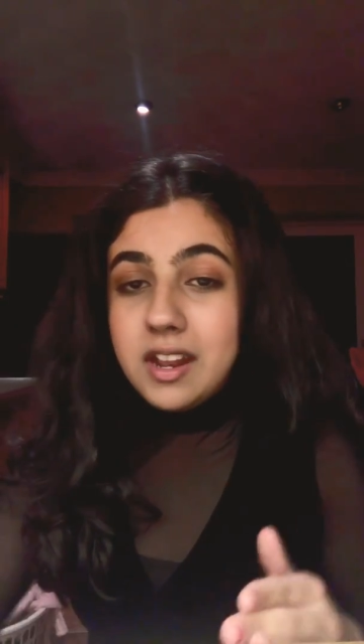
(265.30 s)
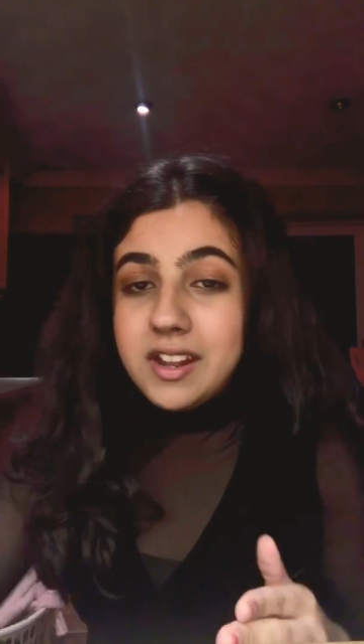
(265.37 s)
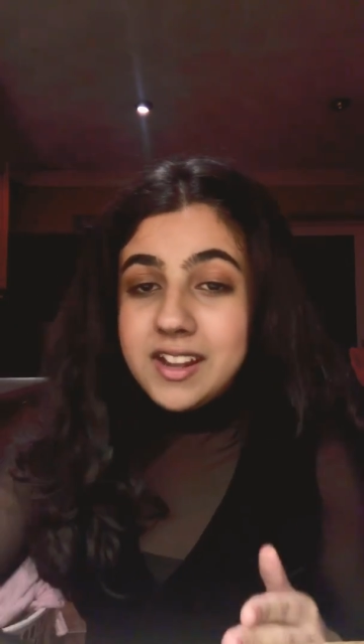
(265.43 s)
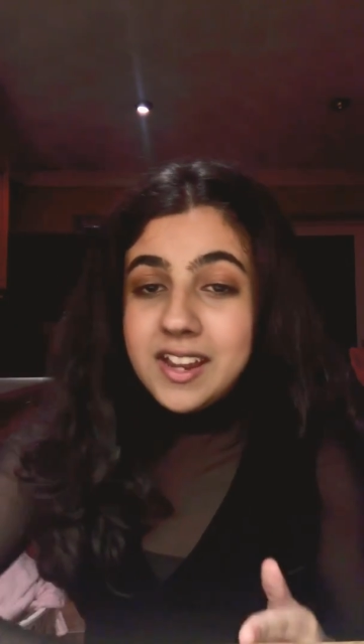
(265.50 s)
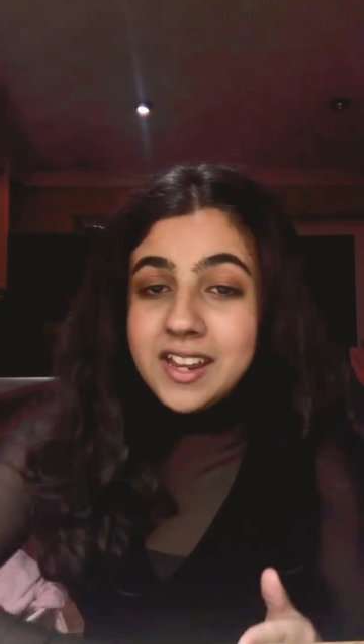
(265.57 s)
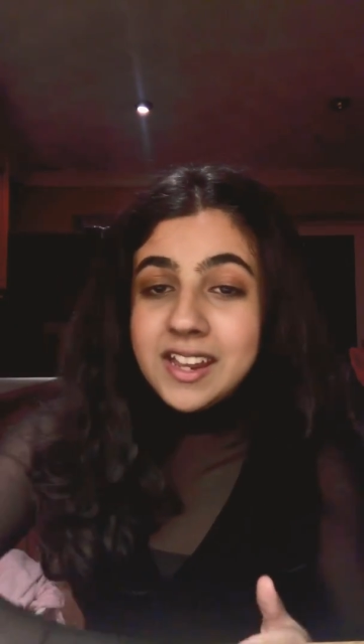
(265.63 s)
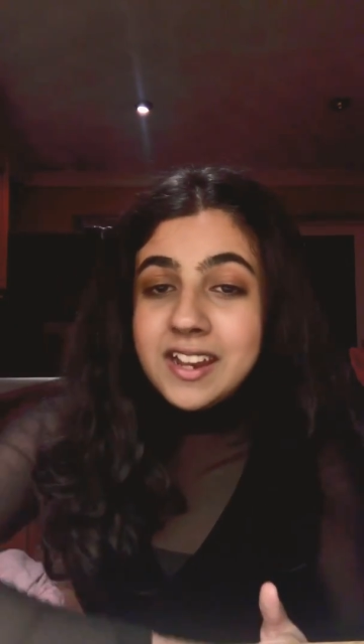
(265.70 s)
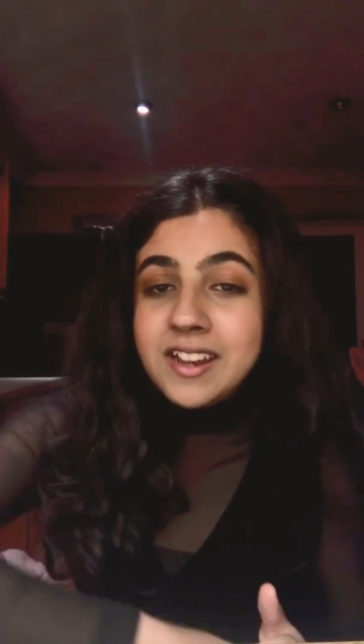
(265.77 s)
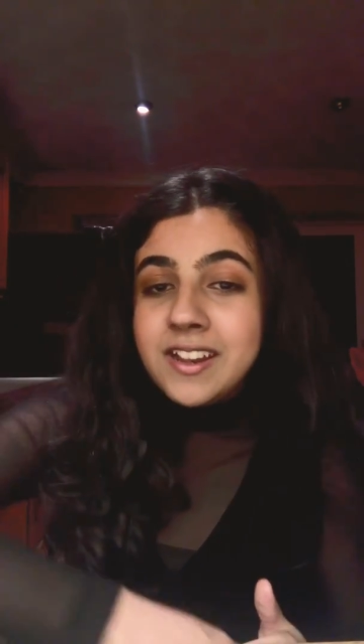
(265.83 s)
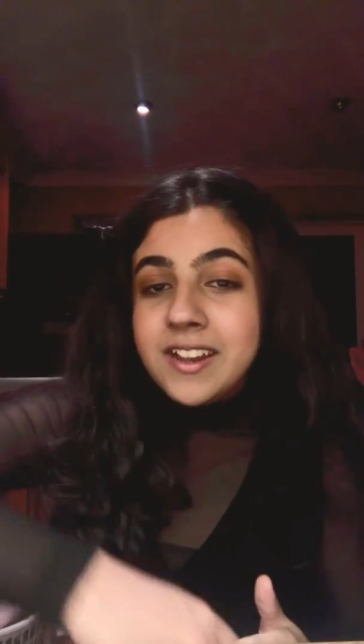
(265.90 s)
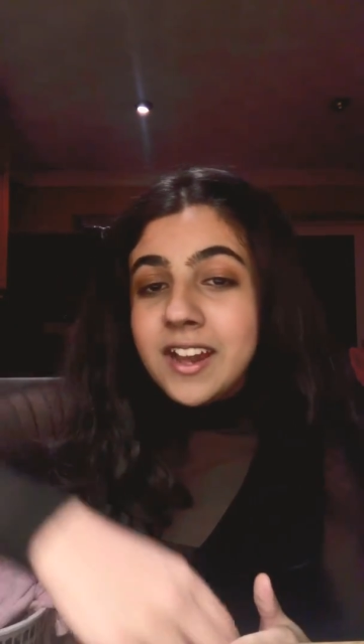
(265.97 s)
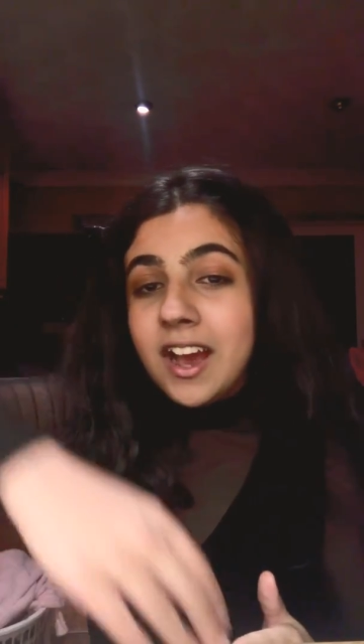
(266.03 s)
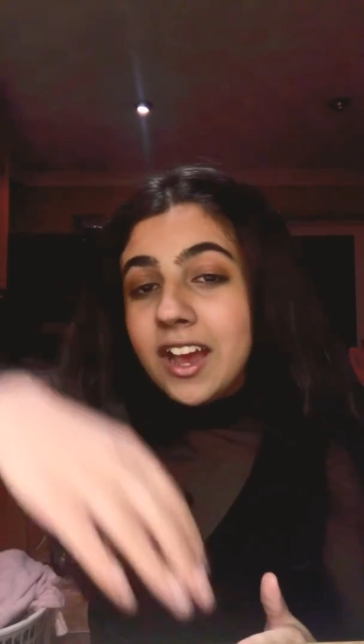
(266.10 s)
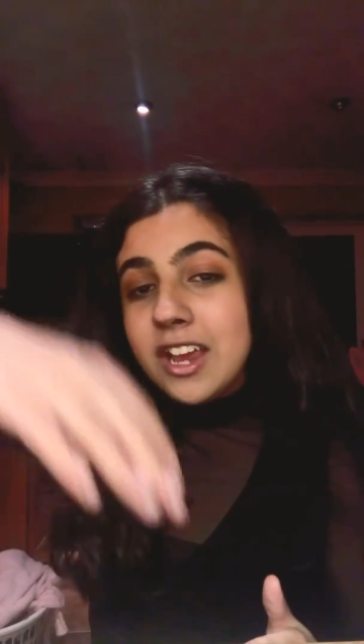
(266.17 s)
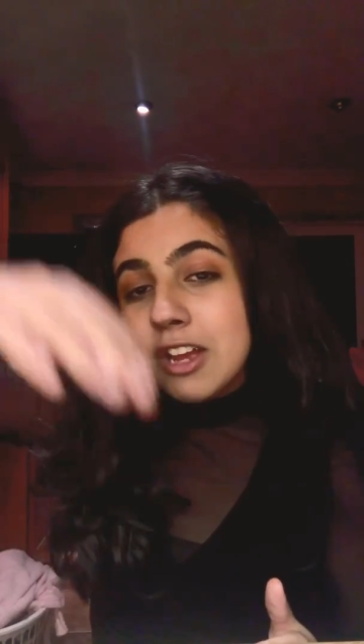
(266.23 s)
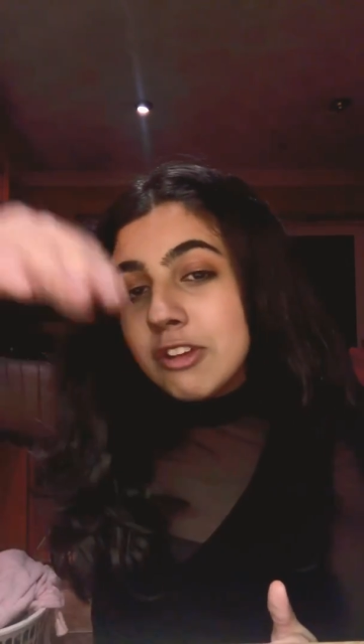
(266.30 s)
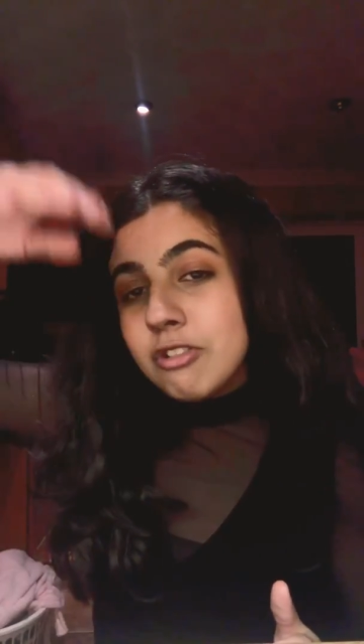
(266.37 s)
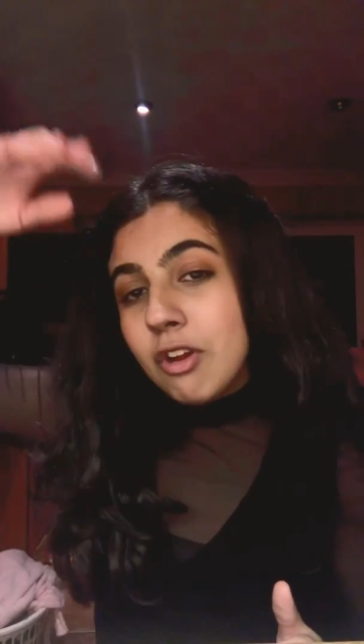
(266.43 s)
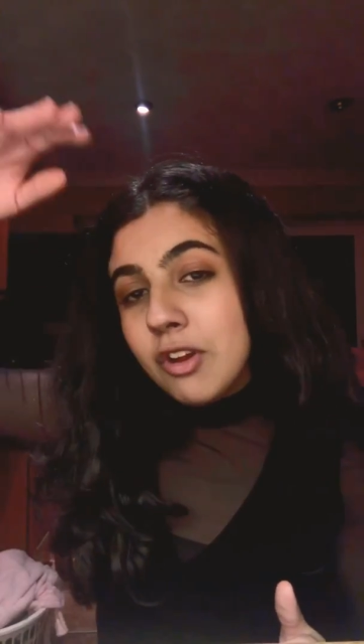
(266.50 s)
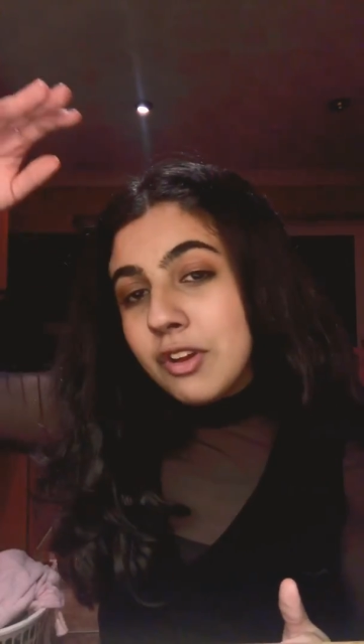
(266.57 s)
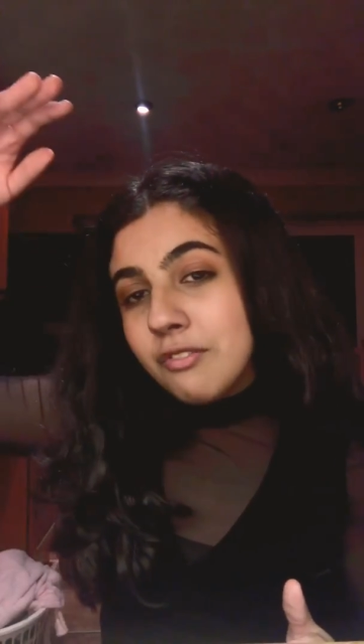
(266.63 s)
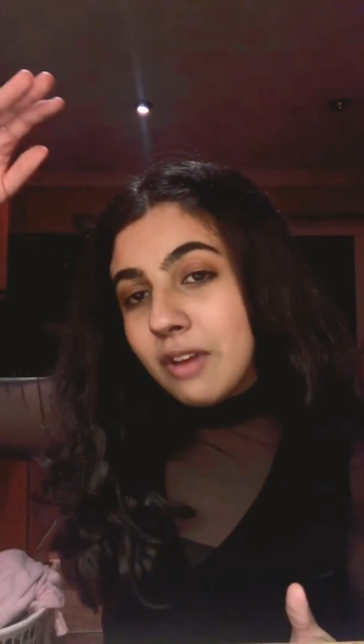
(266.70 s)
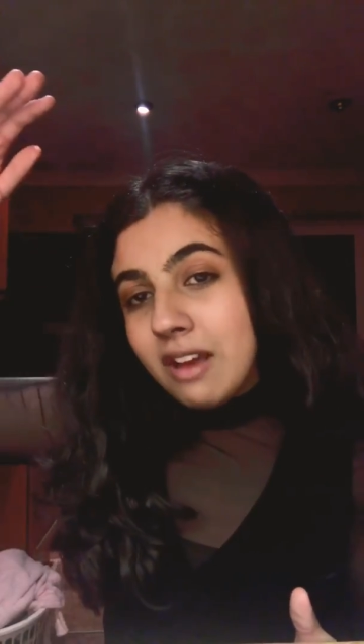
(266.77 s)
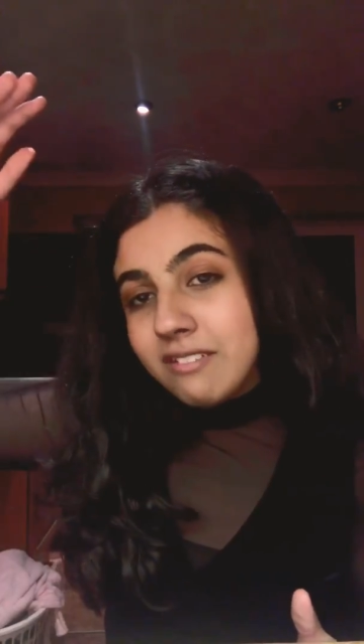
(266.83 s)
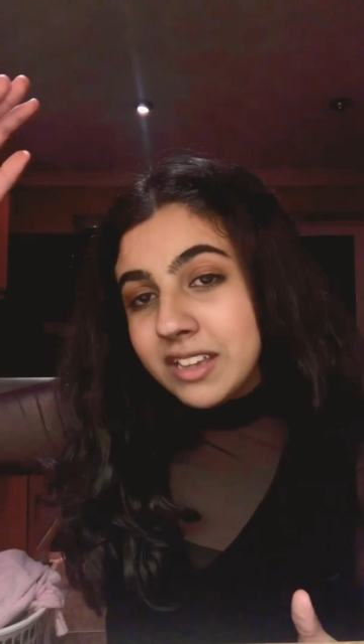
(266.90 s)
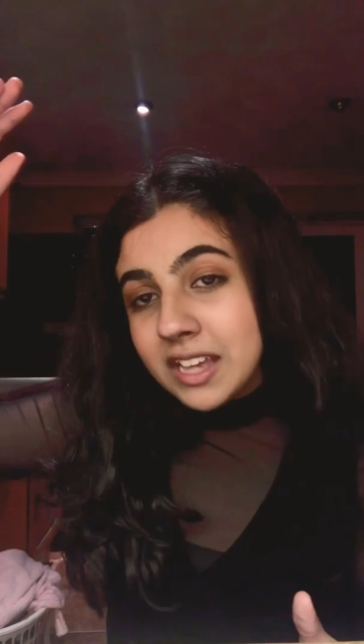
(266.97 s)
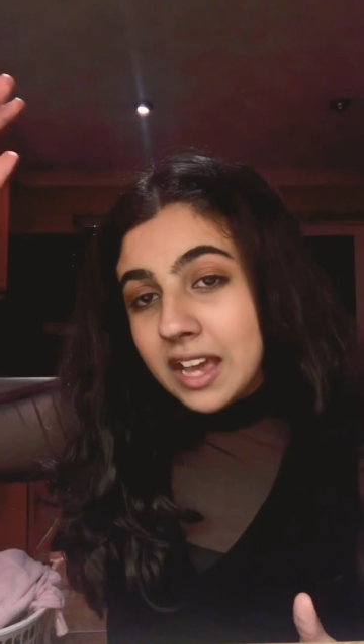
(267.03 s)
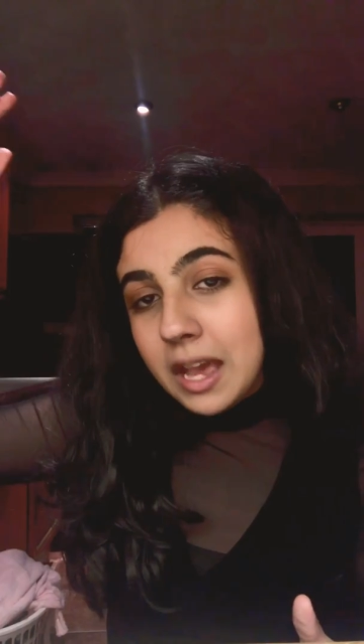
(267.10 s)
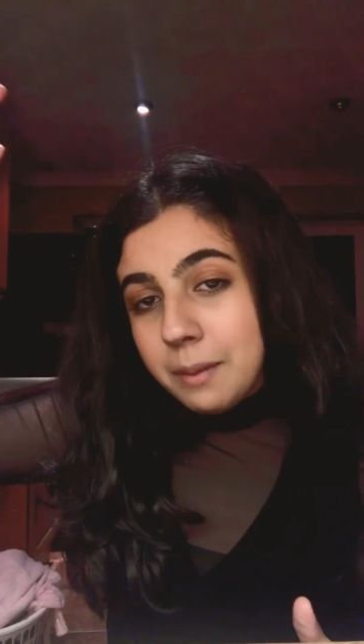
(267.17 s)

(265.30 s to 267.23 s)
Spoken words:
this entire coronavirus